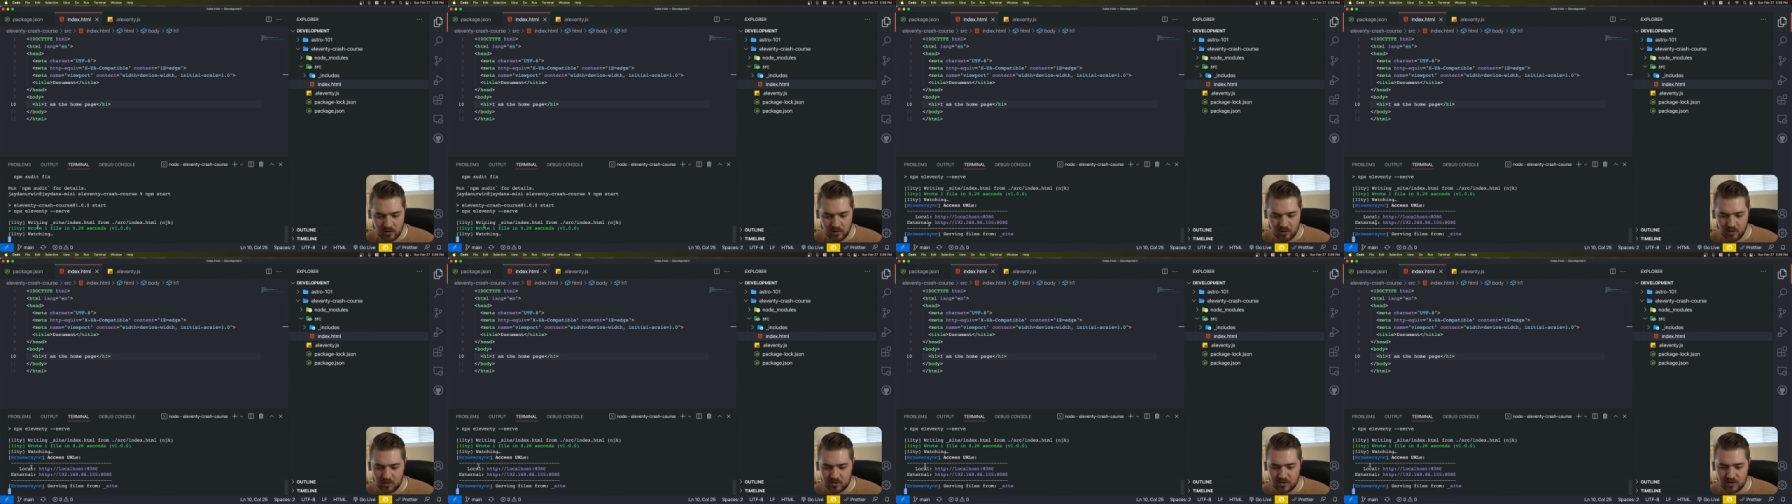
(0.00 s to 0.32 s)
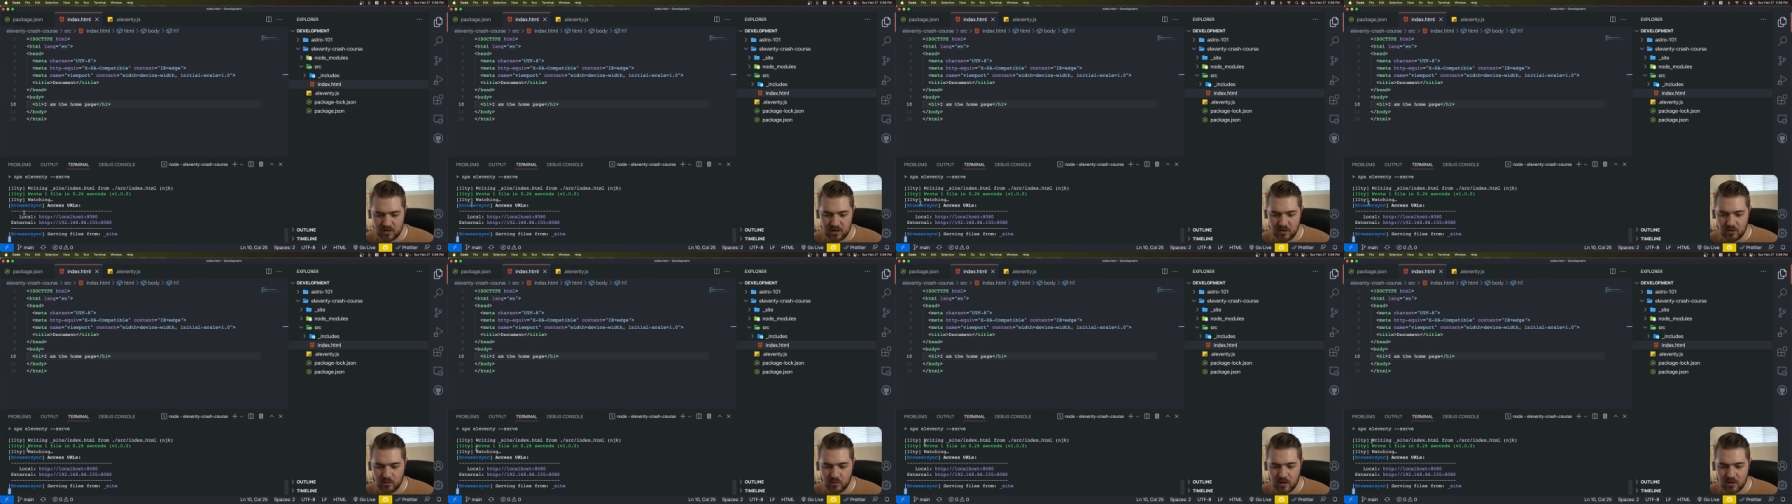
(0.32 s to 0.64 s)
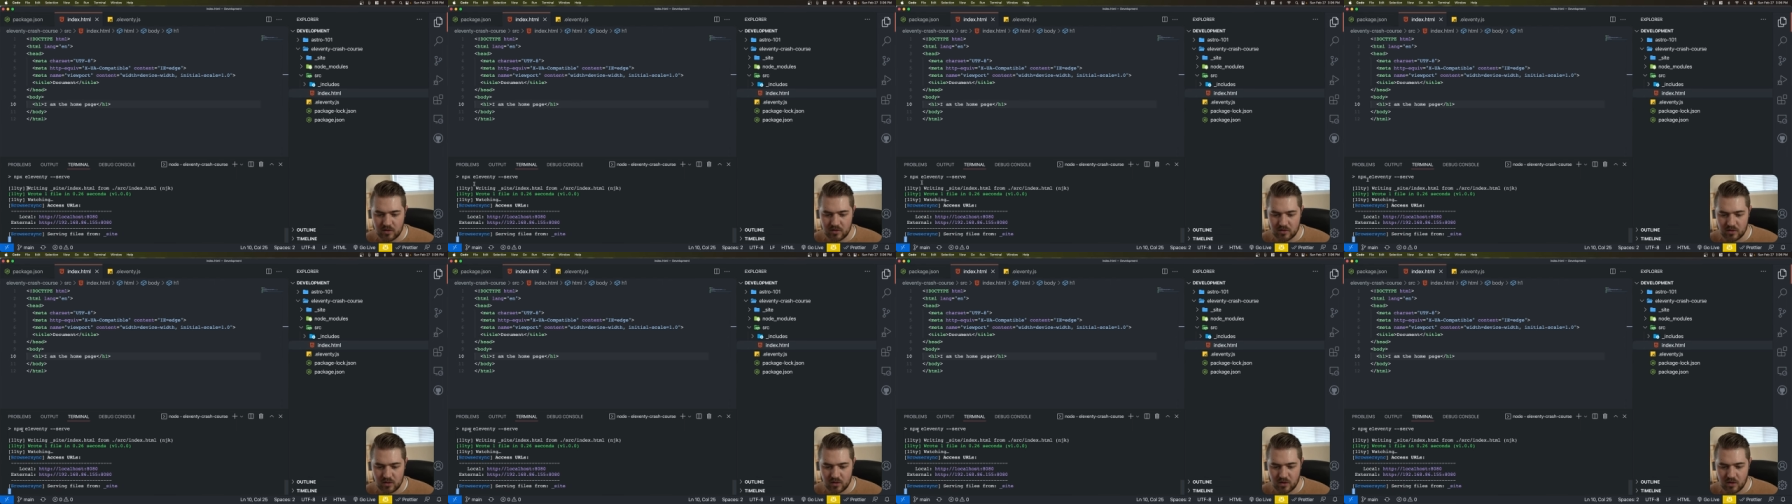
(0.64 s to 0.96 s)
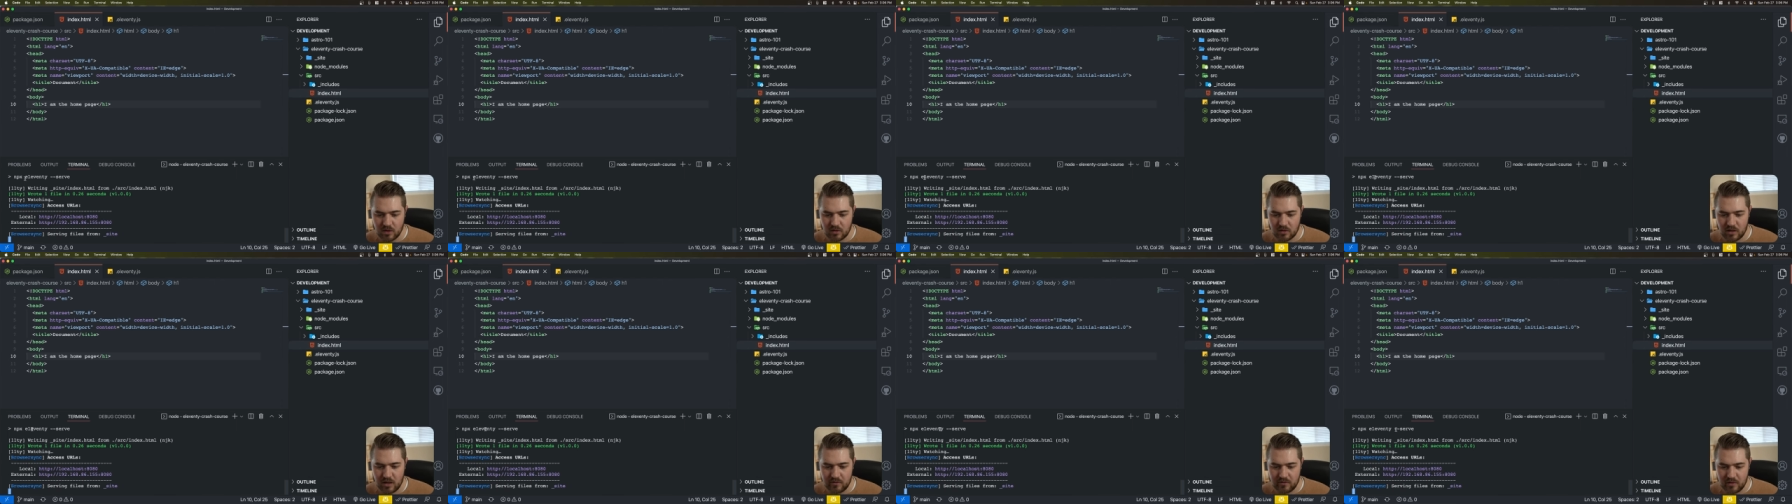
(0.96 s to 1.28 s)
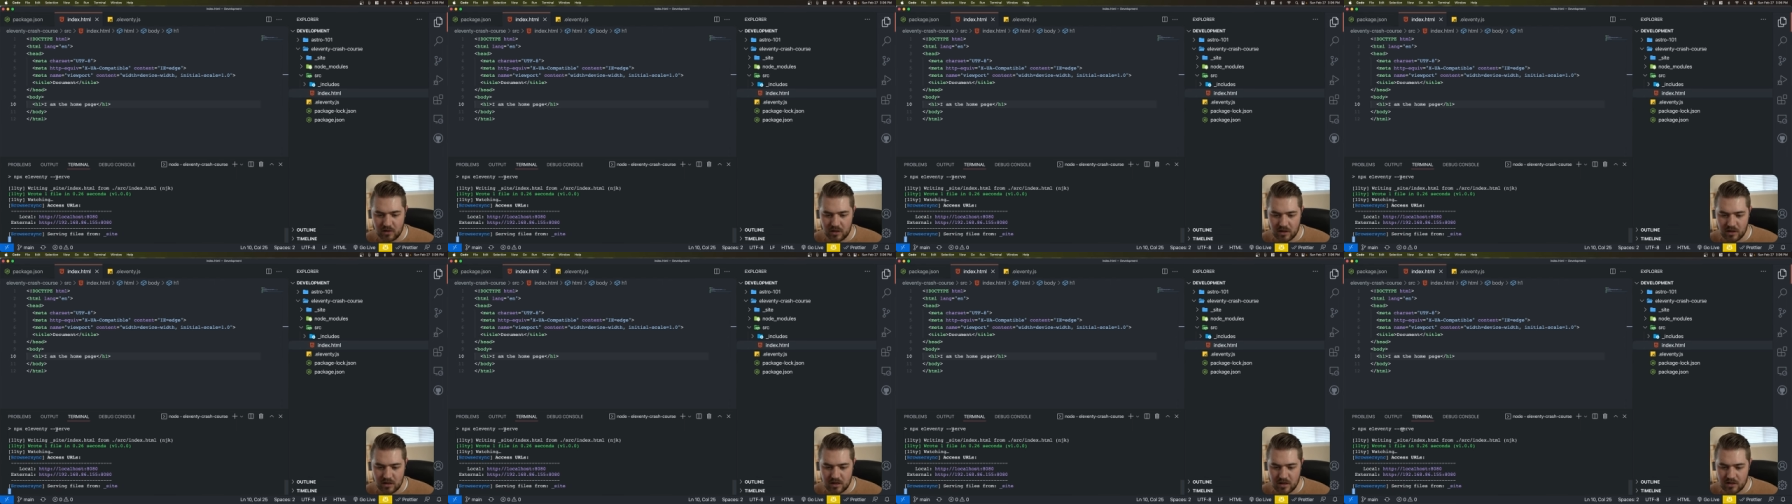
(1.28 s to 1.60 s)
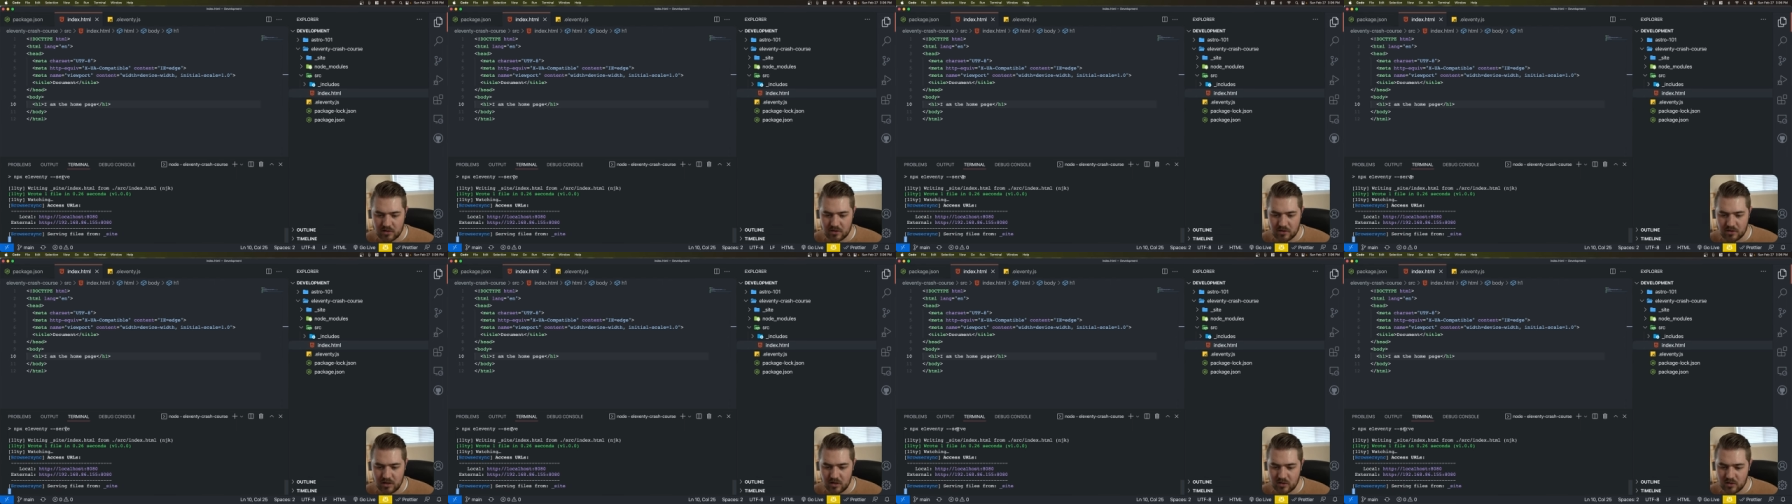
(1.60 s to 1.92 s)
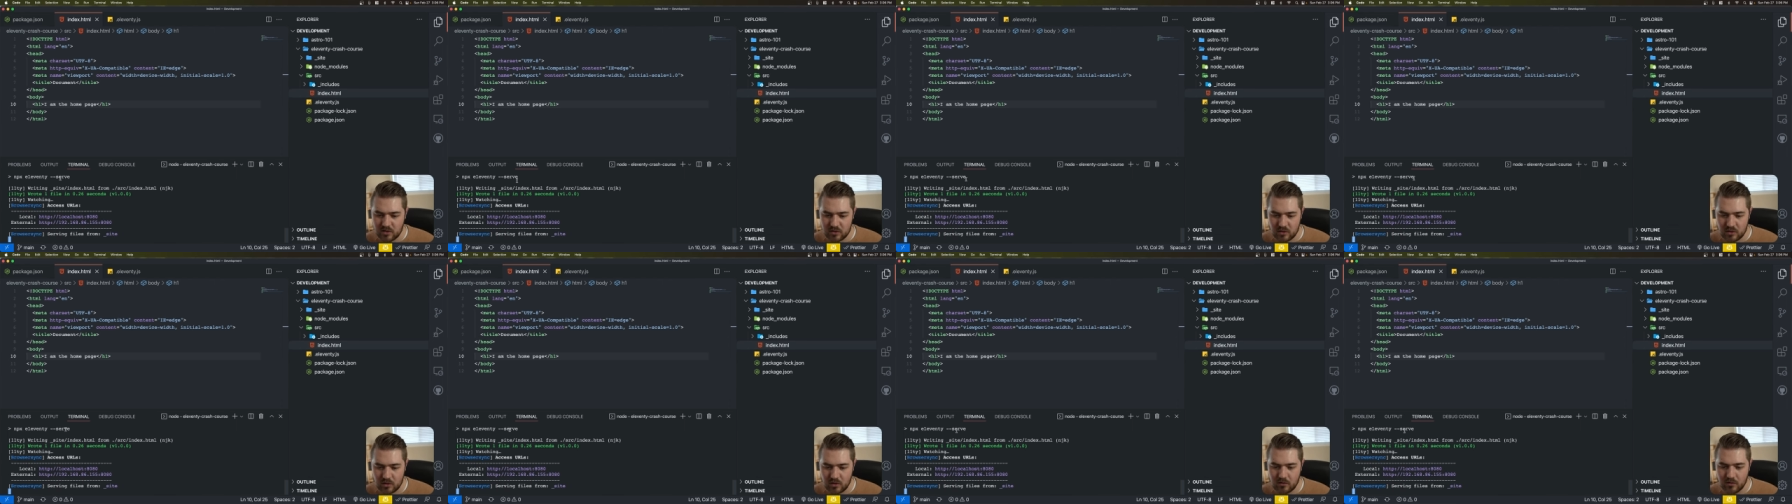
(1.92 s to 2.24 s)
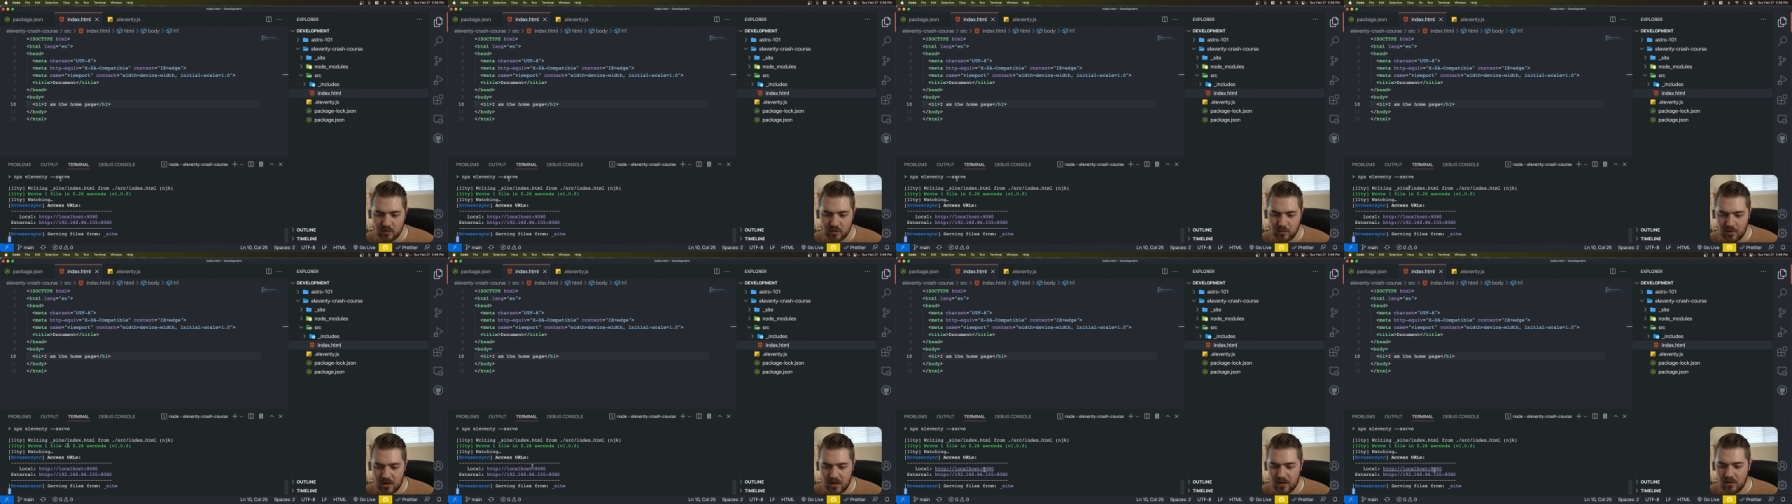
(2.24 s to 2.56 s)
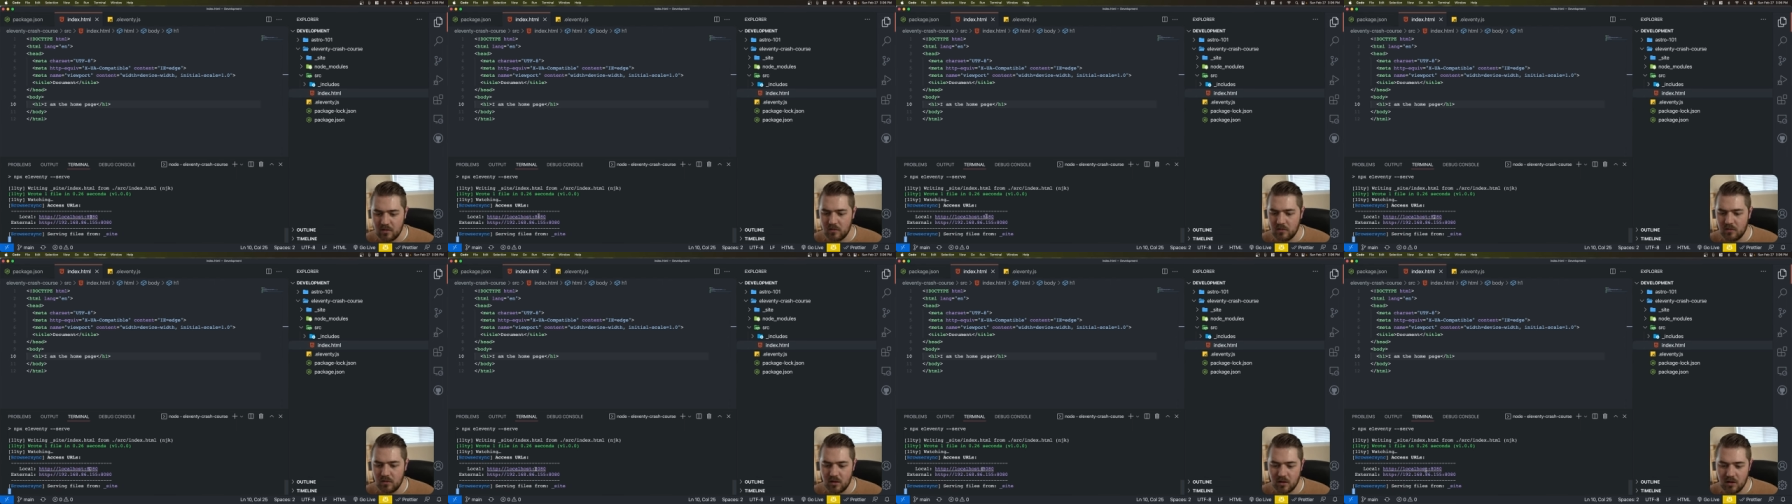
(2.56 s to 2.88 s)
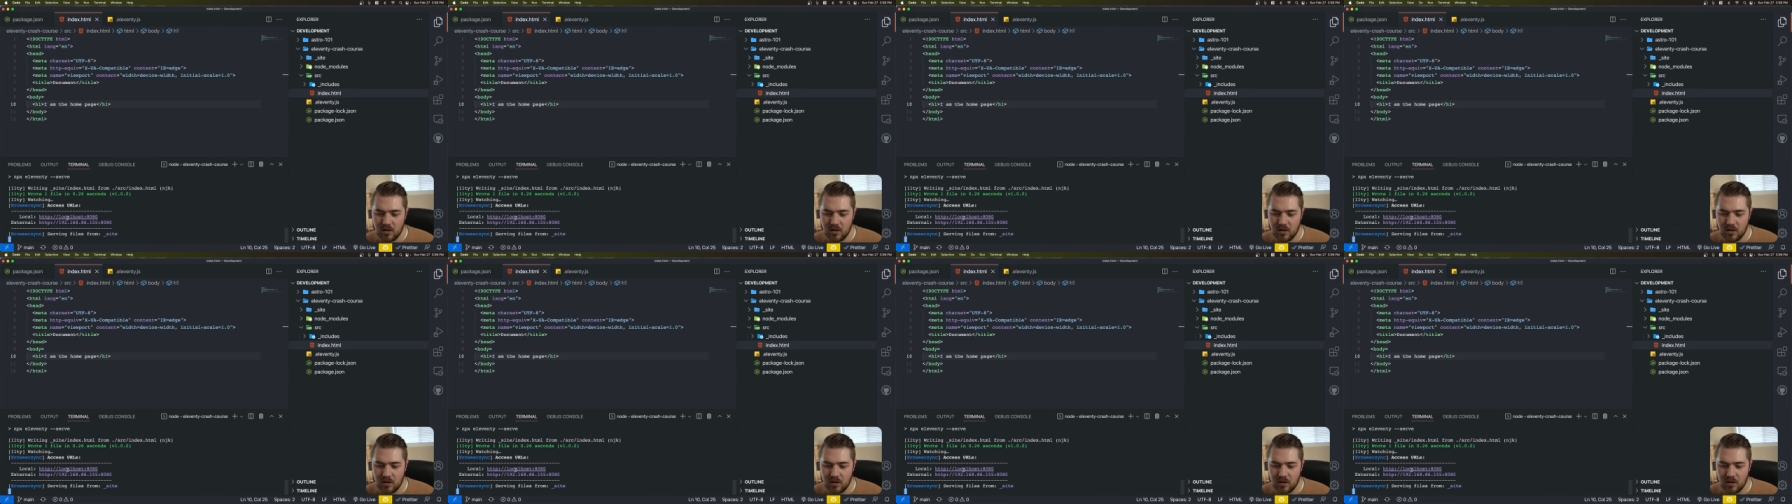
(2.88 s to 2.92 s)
You'll see it runs our eleventy dash dash serve command,